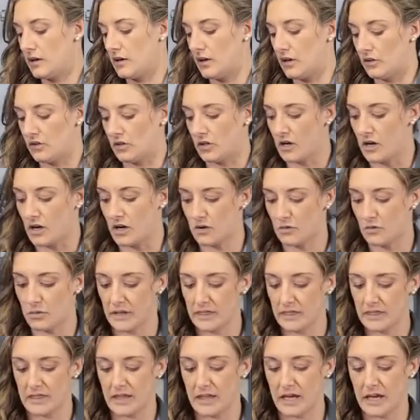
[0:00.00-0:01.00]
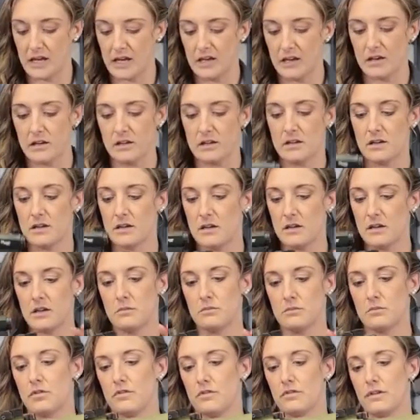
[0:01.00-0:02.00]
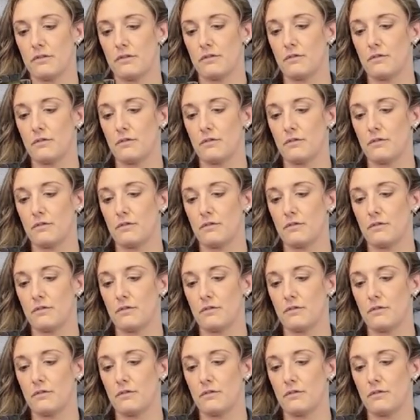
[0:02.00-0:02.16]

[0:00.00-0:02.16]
Along with that, moving